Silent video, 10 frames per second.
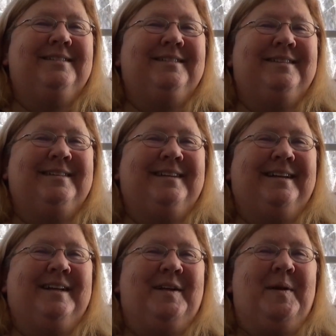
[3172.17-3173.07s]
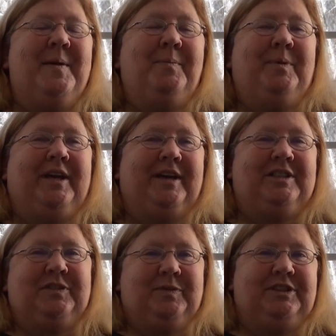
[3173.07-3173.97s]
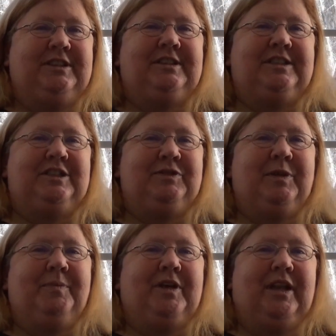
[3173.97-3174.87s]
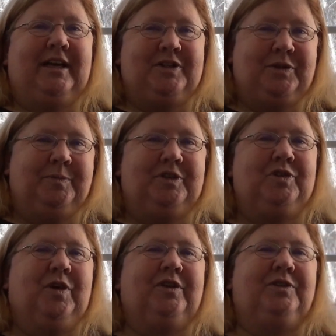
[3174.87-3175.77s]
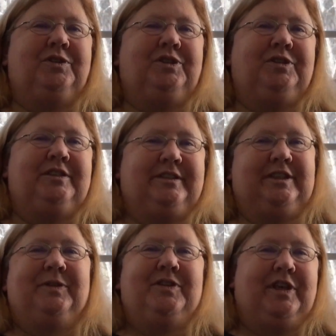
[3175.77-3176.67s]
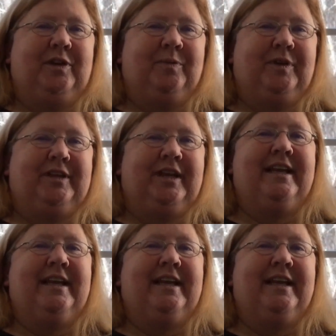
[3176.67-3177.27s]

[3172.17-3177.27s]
Hmm because of resistance from the classroom instructors associated with it.